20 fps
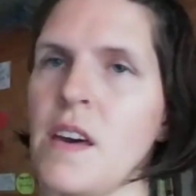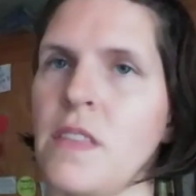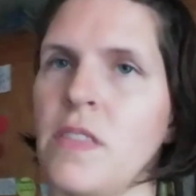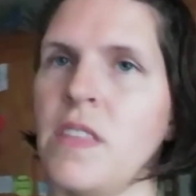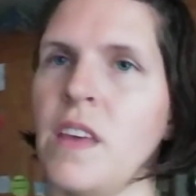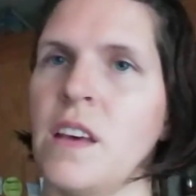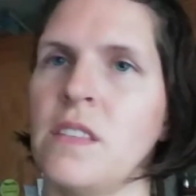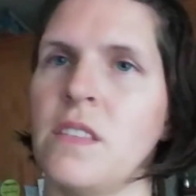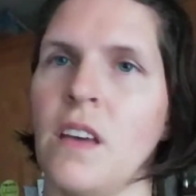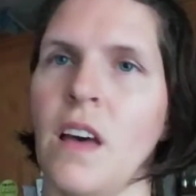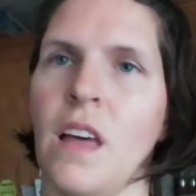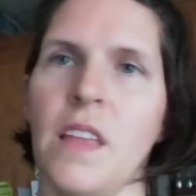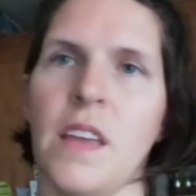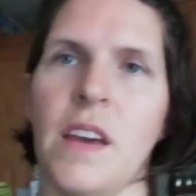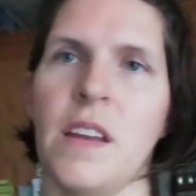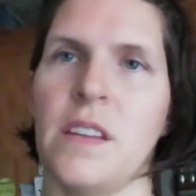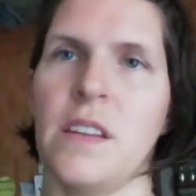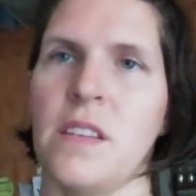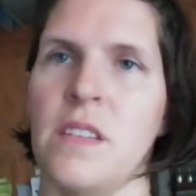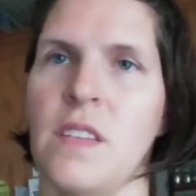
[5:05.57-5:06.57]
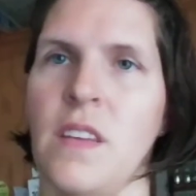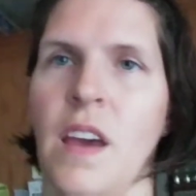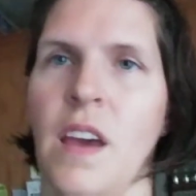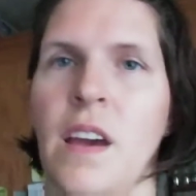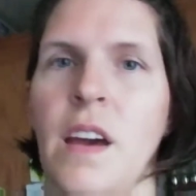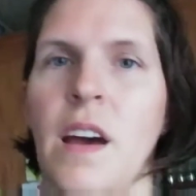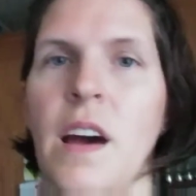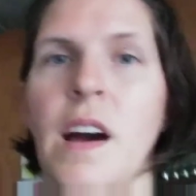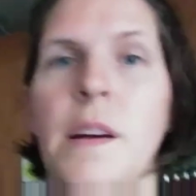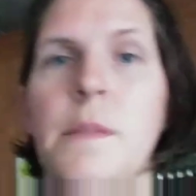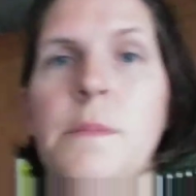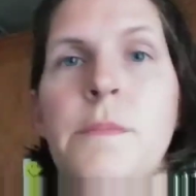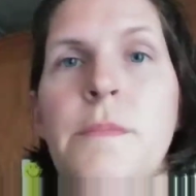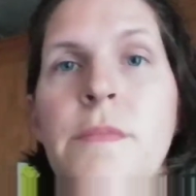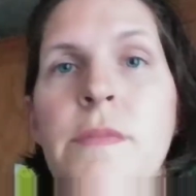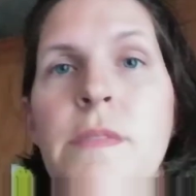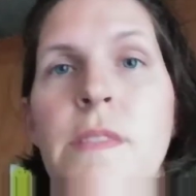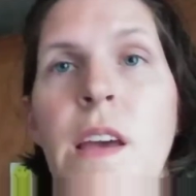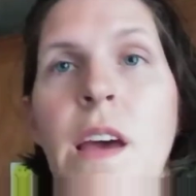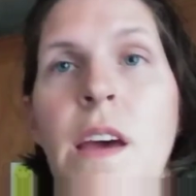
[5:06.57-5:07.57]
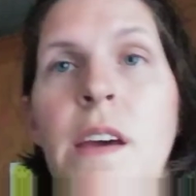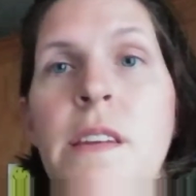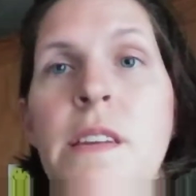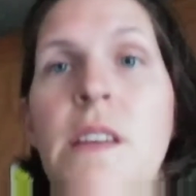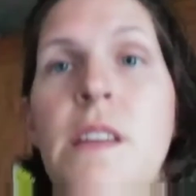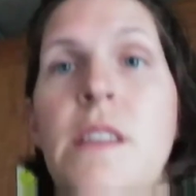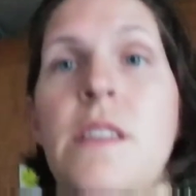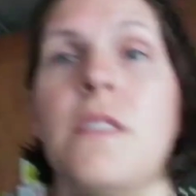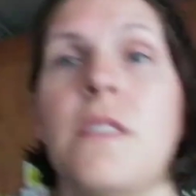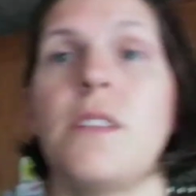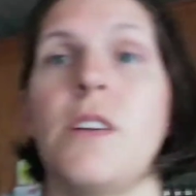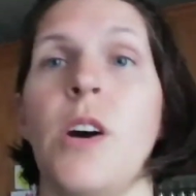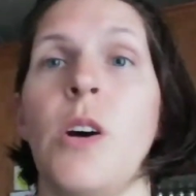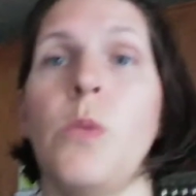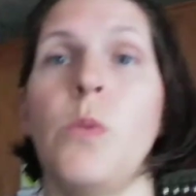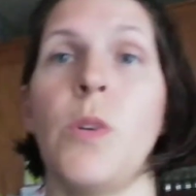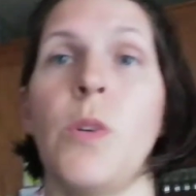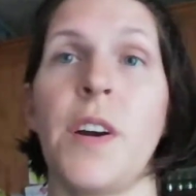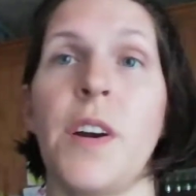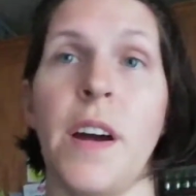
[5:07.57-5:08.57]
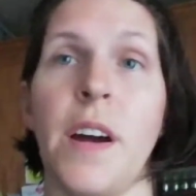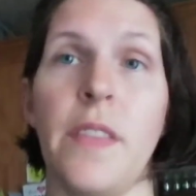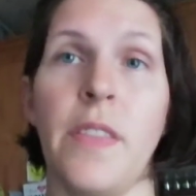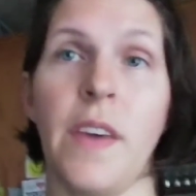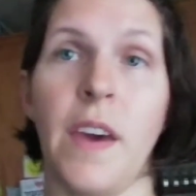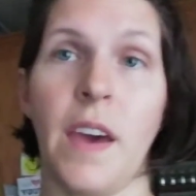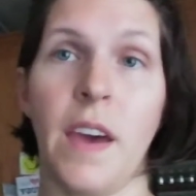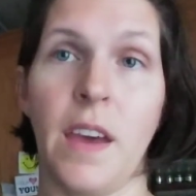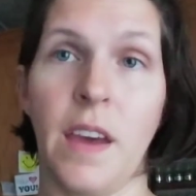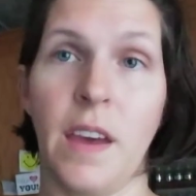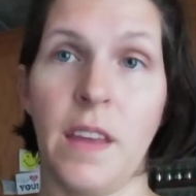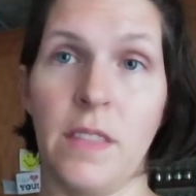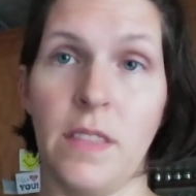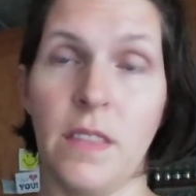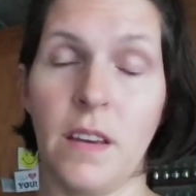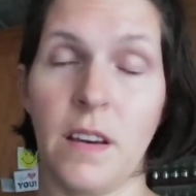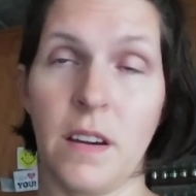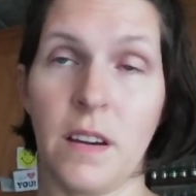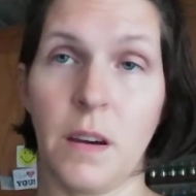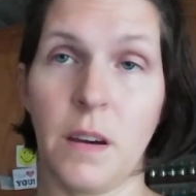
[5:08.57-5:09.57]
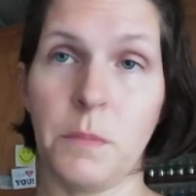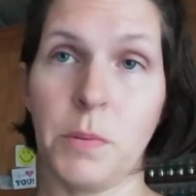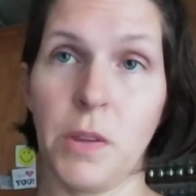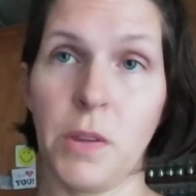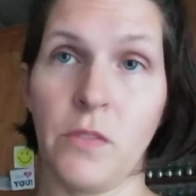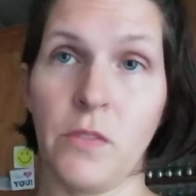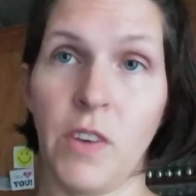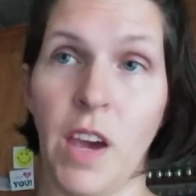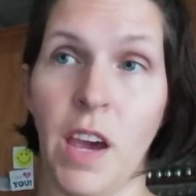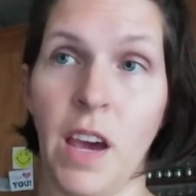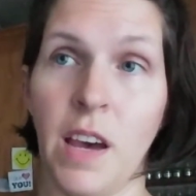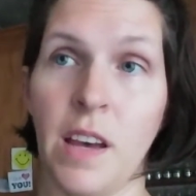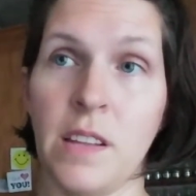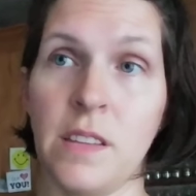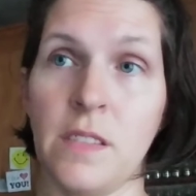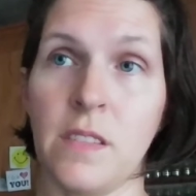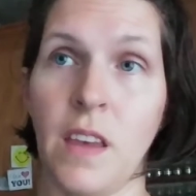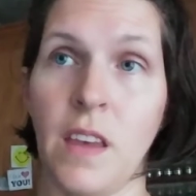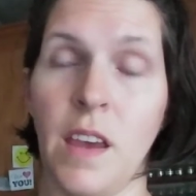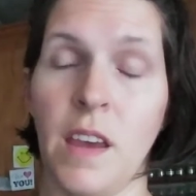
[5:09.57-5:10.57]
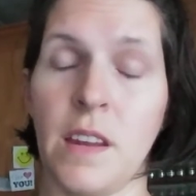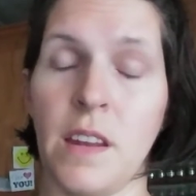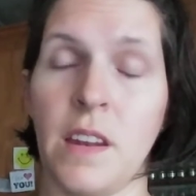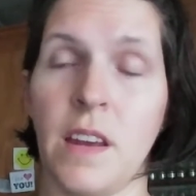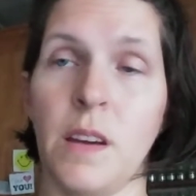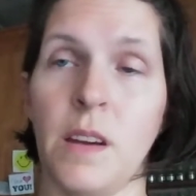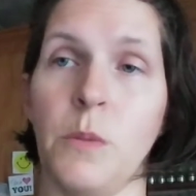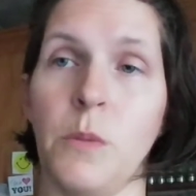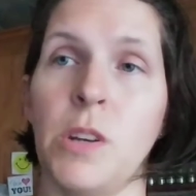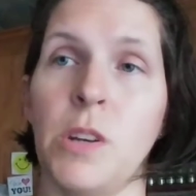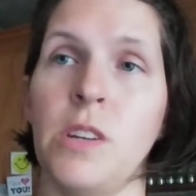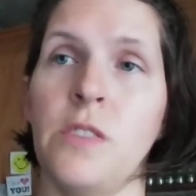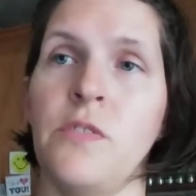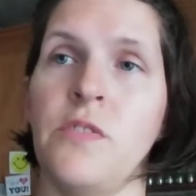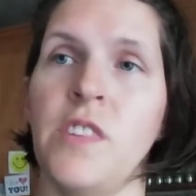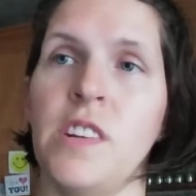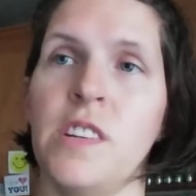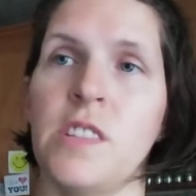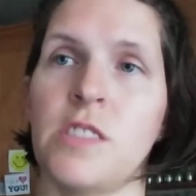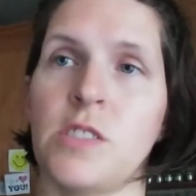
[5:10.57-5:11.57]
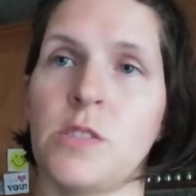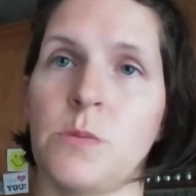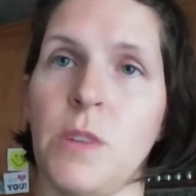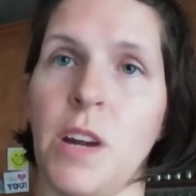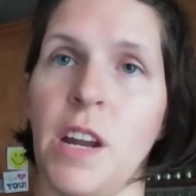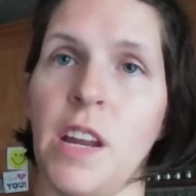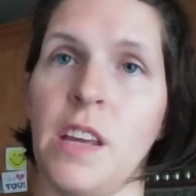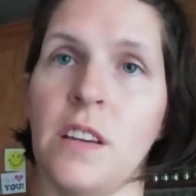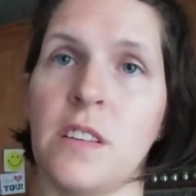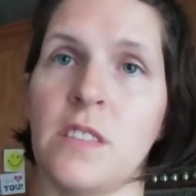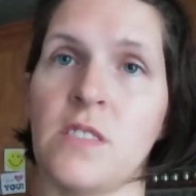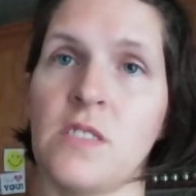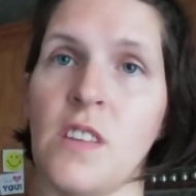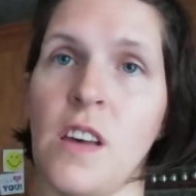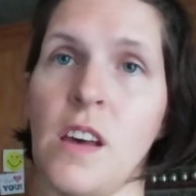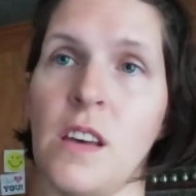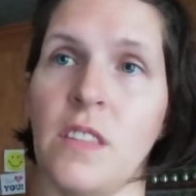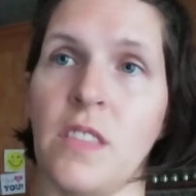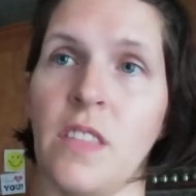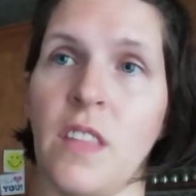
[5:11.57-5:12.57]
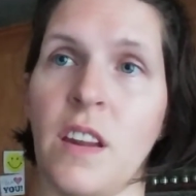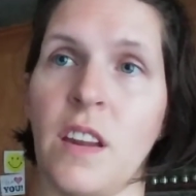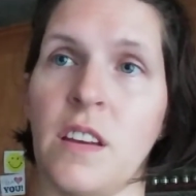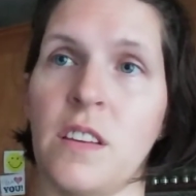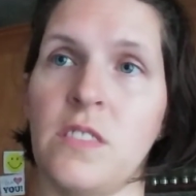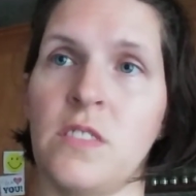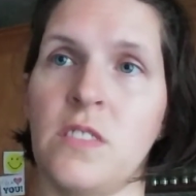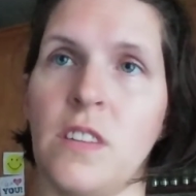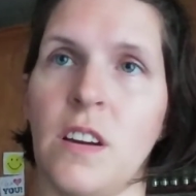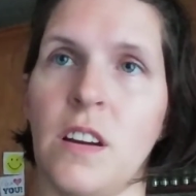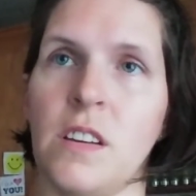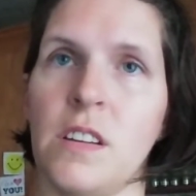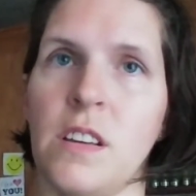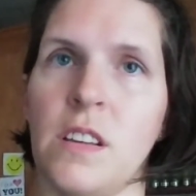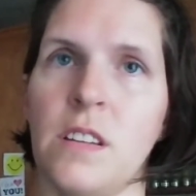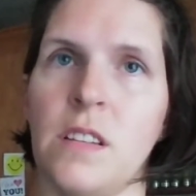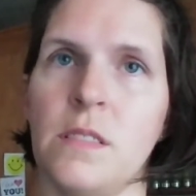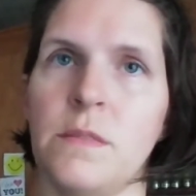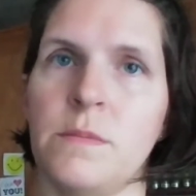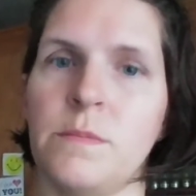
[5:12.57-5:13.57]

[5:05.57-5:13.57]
that's all I had to say. I need to go work on that a couple of hats, and I want to finish writing a song that I started.